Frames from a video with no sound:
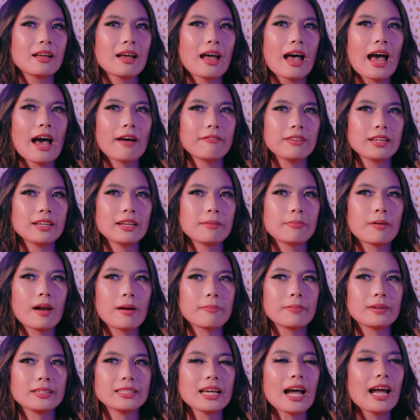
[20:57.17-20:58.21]
having the
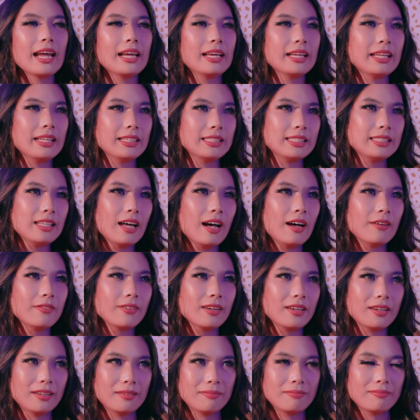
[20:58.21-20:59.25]
proper diet and stuff
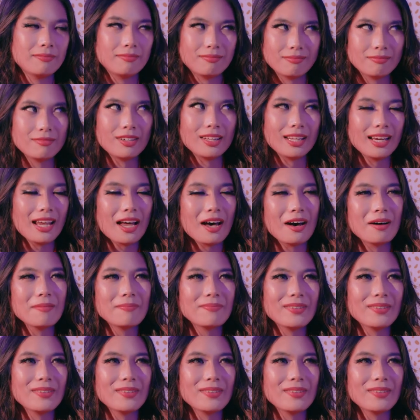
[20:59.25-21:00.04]
could really help.